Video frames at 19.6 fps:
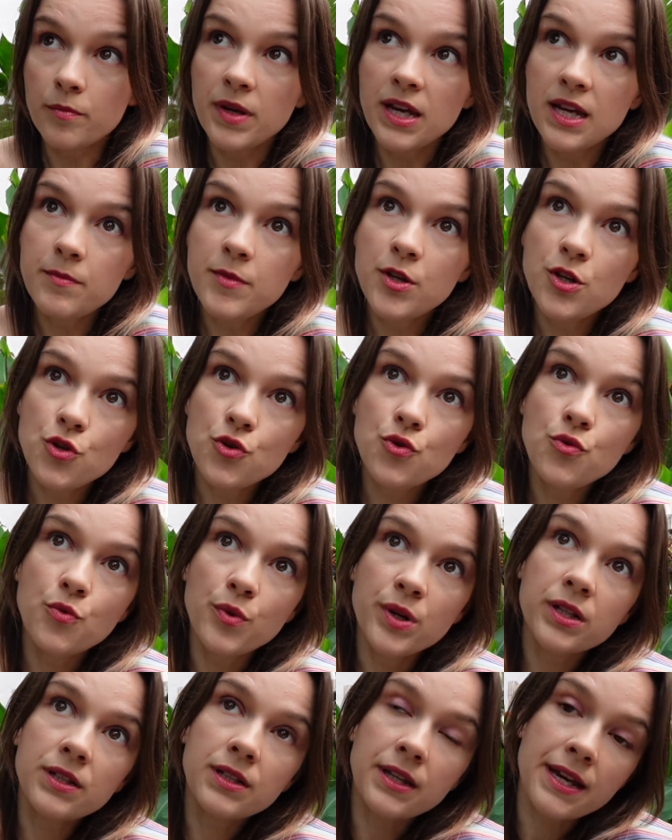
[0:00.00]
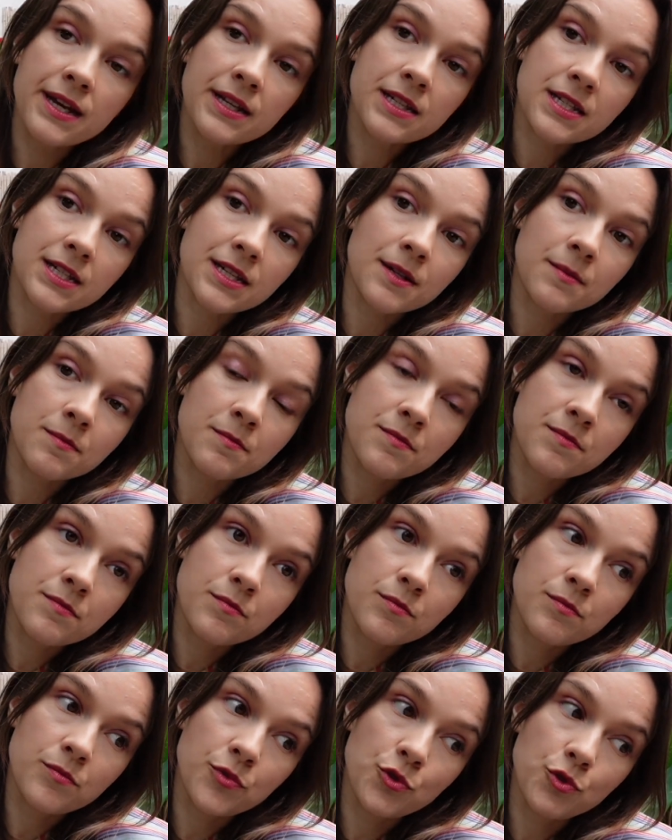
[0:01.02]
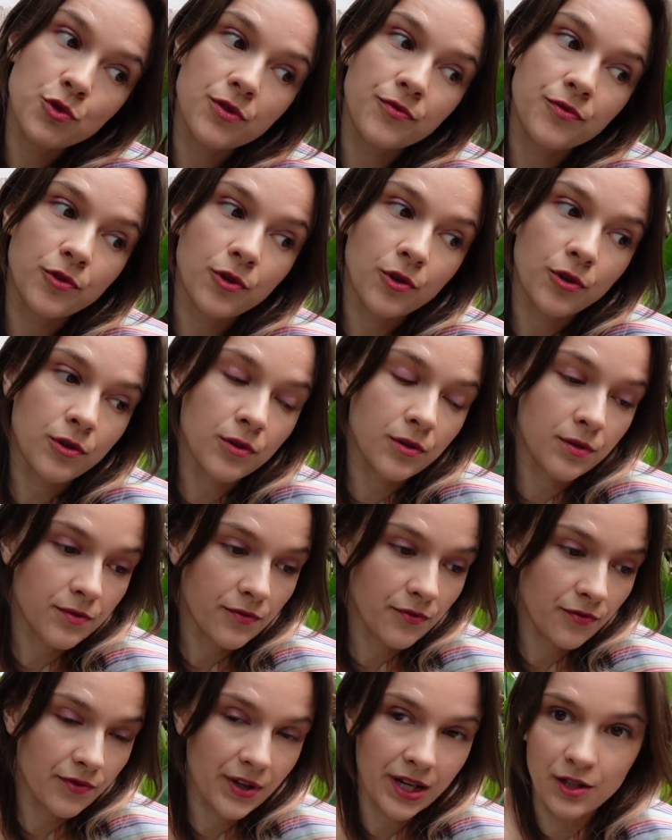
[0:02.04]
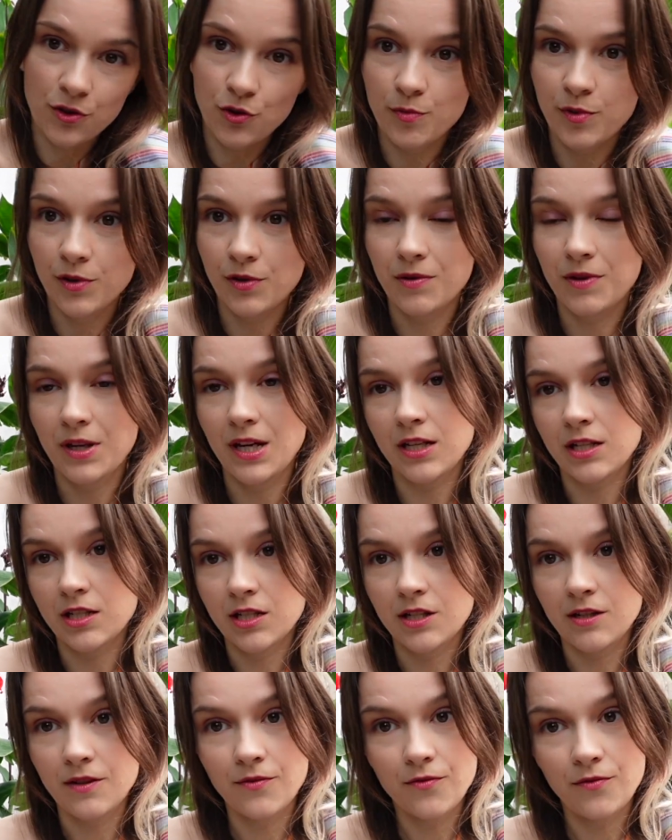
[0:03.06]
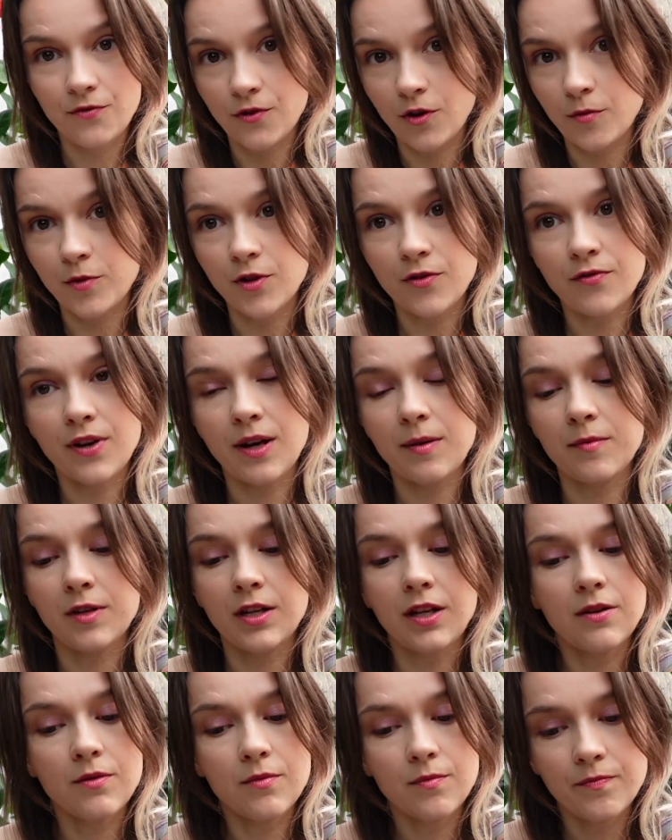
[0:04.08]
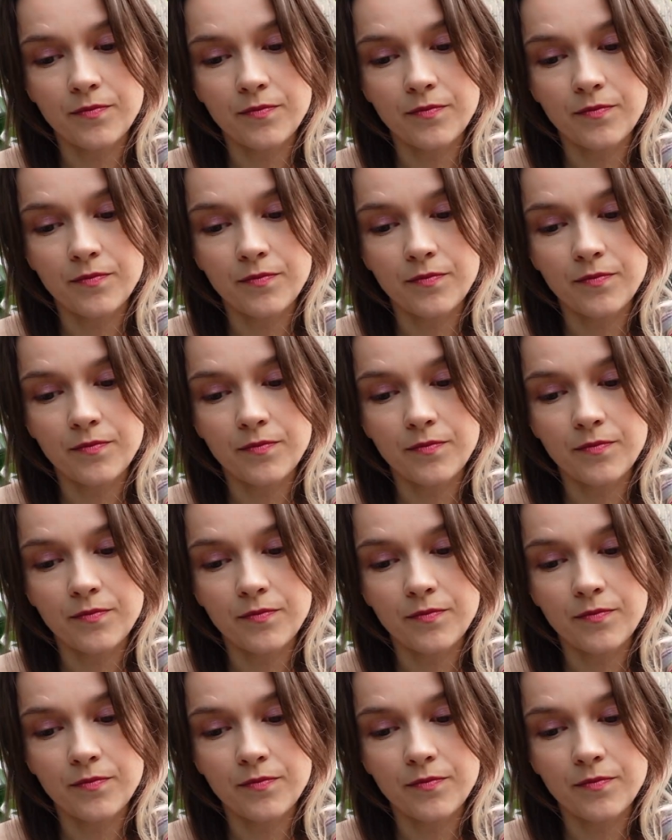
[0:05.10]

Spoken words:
maybe you will get some beautiful, valuable things from your family.